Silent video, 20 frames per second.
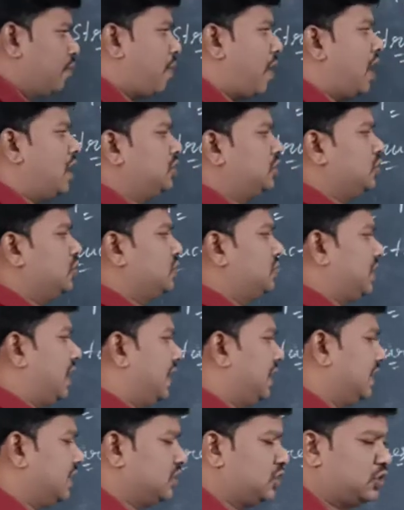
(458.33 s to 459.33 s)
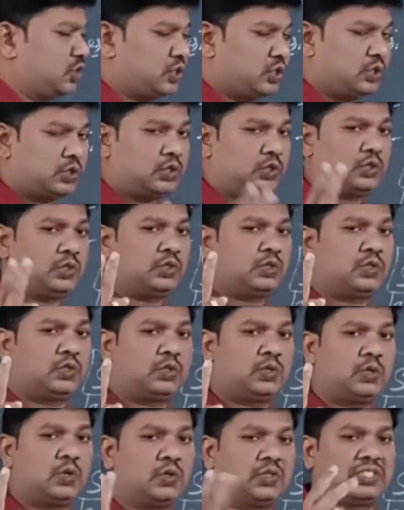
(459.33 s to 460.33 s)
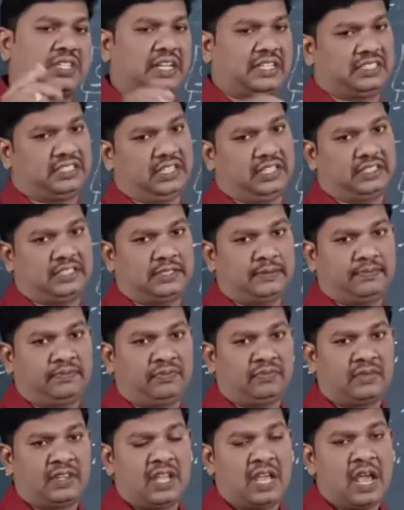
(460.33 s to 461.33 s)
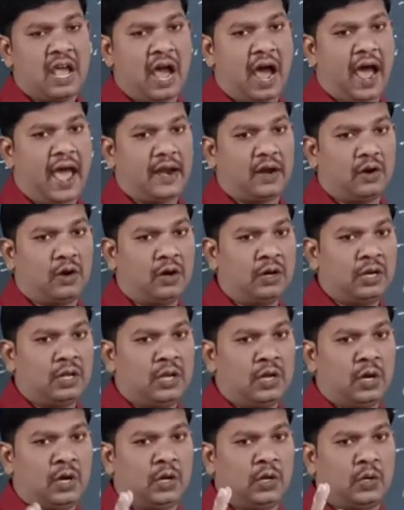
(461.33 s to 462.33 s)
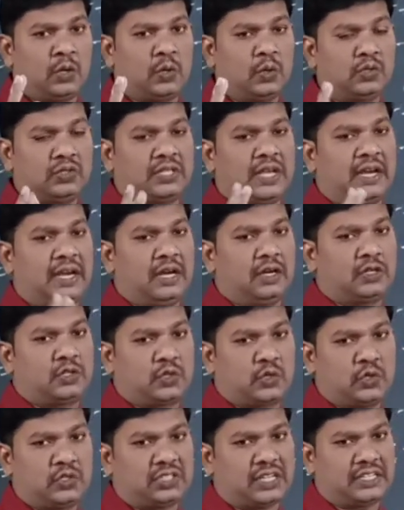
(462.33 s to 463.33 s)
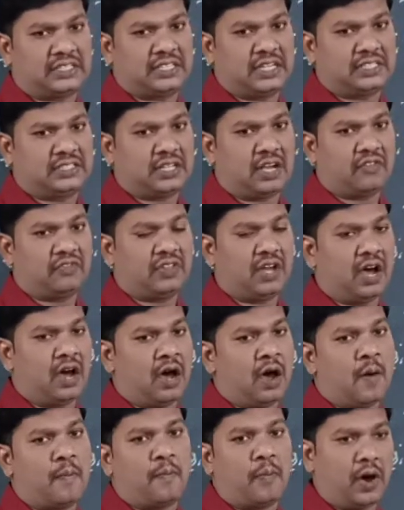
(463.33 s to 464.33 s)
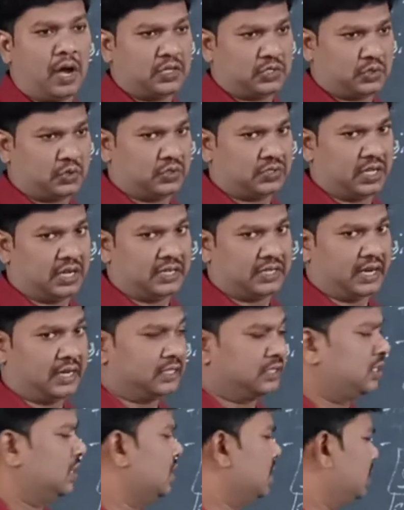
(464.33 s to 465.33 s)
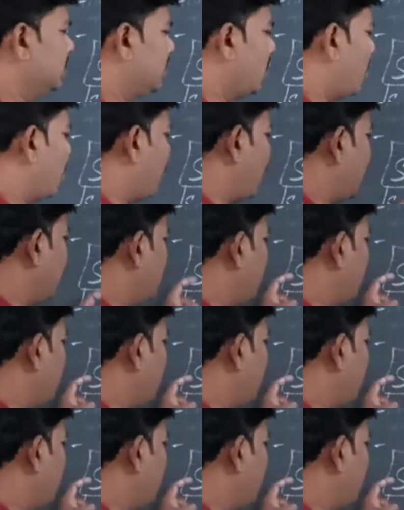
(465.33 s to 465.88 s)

positive sentence, two structures. I wrote two structures of the positive sentence. So when